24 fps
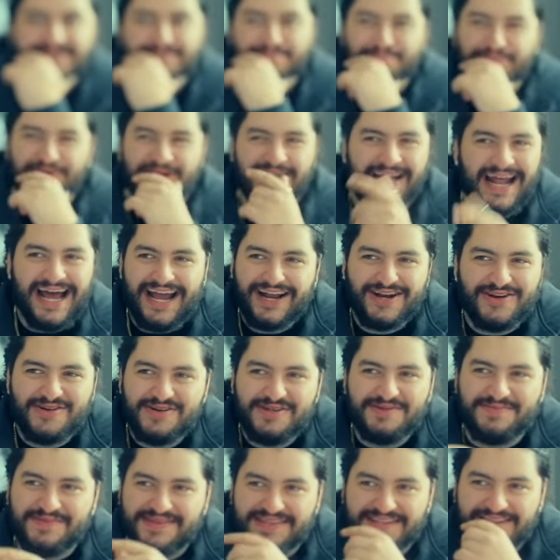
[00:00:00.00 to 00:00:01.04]
But not
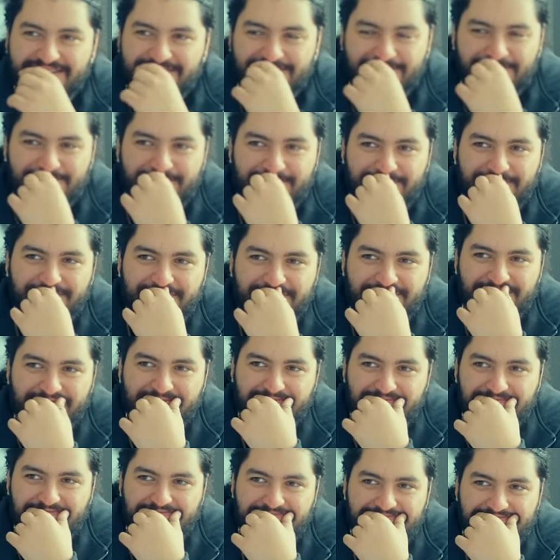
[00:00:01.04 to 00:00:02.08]
creamy. Nope.
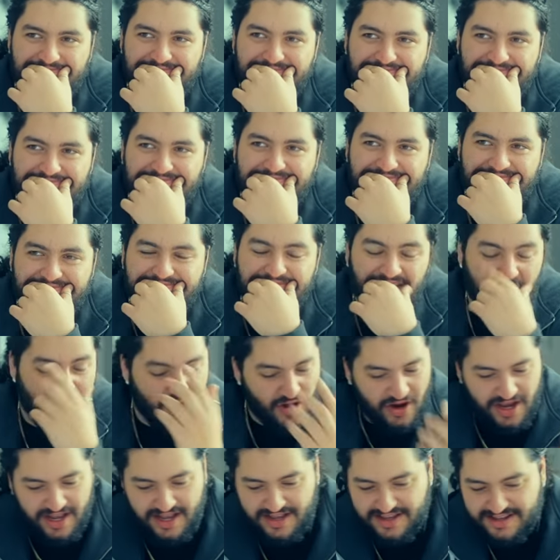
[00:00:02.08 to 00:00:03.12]
Wait till
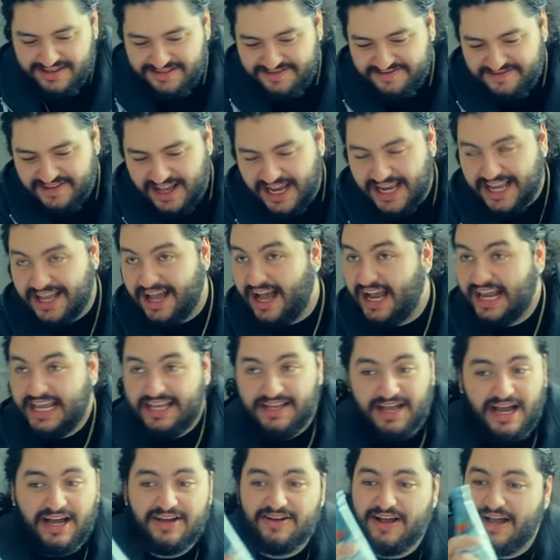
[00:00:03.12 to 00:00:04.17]
okay. see it. Just wait till I, you
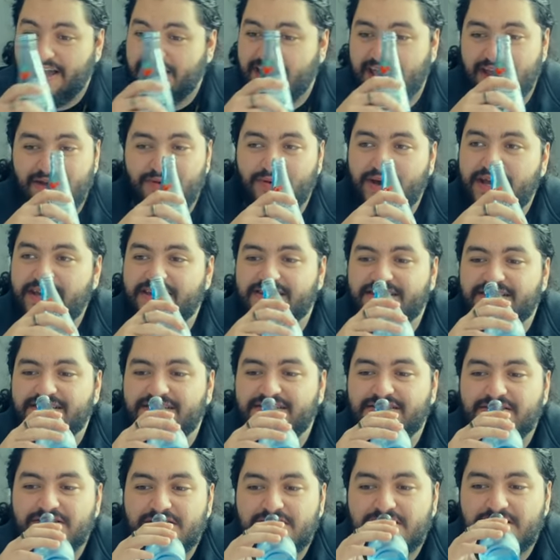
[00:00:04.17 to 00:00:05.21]
see I, it. I, I can't wait.
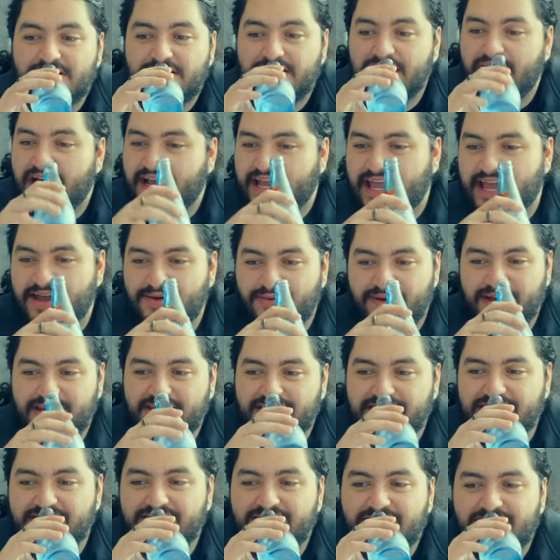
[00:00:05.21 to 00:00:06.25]
Just wait till I can't you
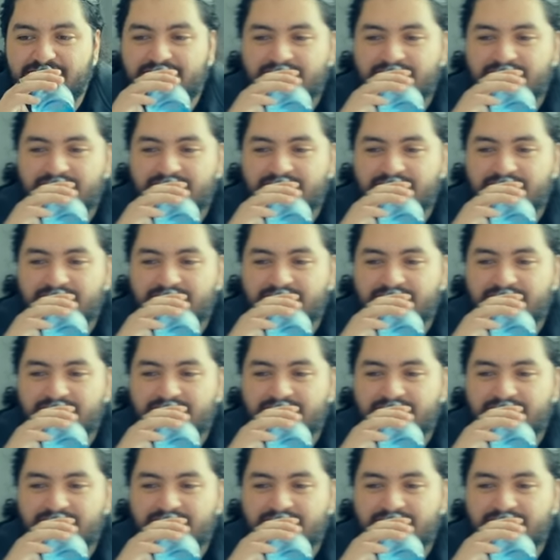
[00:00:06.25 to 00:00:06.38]
see wait. it, yo.